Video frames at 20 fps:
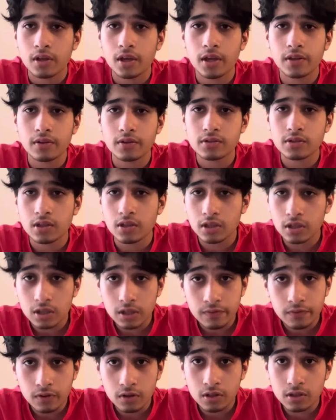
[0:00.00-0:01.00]
And they say
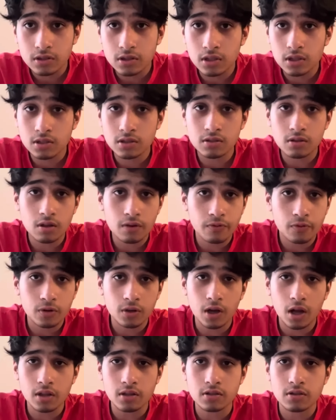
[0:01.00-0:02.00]
evil exists, therefore
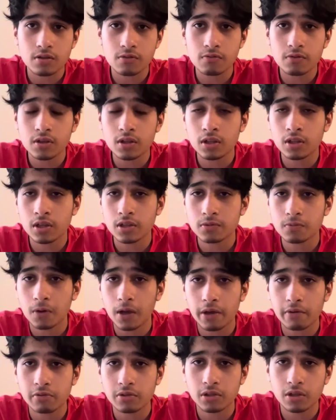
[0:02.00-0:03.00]
God isn't real, because
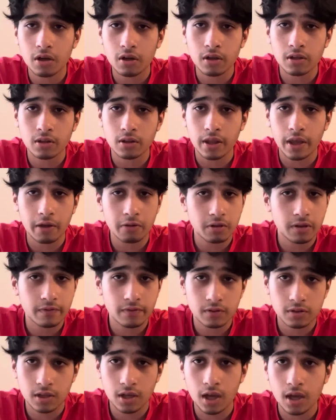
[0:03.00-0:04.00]
why would God allow
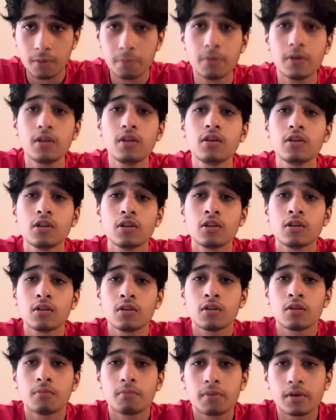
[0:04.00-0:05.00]
evil to happen?
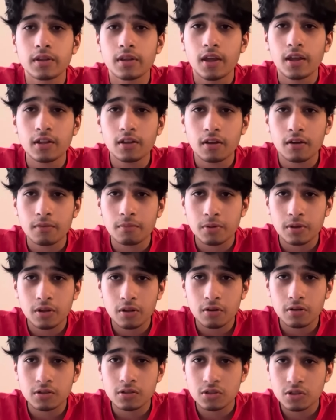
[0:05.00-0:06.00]
But then, uh, but
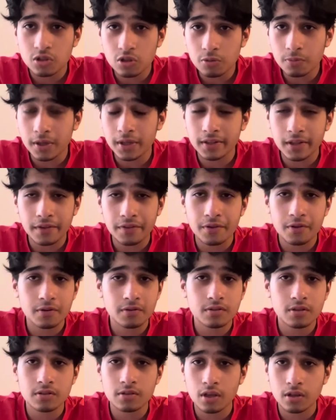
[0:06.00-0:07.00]
they're assuming that
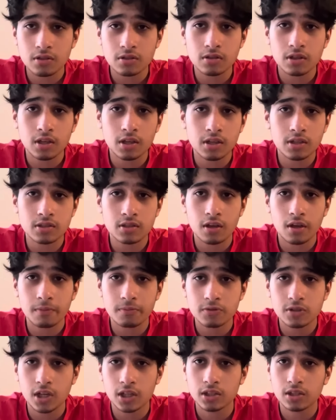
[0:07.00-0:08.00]
there's a such thing as
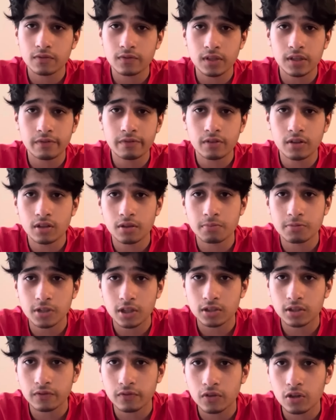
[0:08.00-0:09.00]
objective evil and
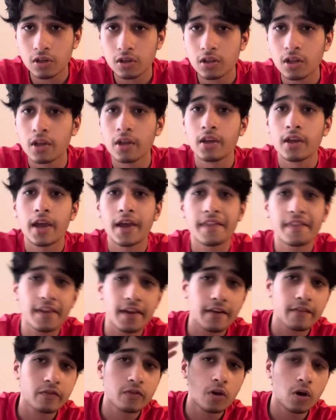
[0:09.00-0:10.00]
objective good, and they
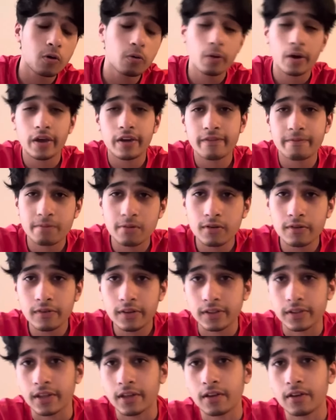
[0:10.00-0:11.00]
have no way of
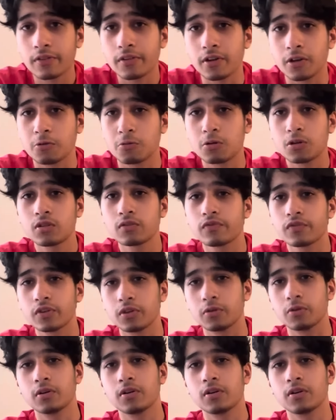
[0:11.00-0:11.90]
proving that on their worldview.